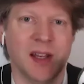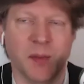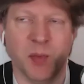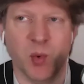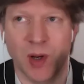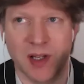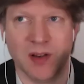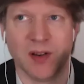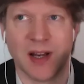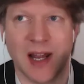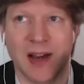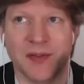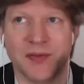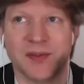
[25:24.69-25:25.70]
number one, you've
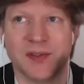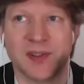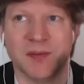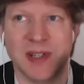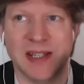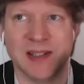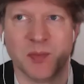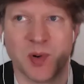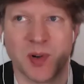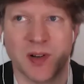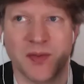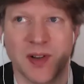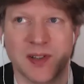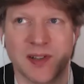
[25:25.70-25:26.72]
got to have some decent
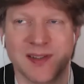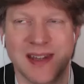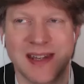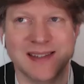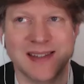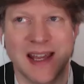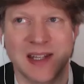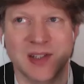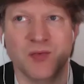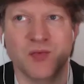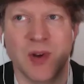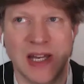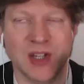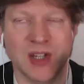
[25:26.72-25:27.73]
product photos these days.
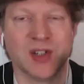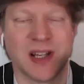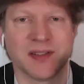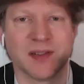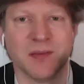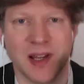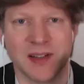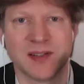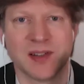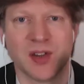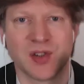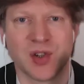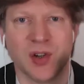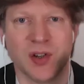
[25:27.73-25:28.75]
You really should have some
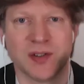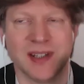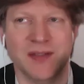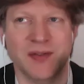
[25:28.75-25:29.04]
lifestyle shots.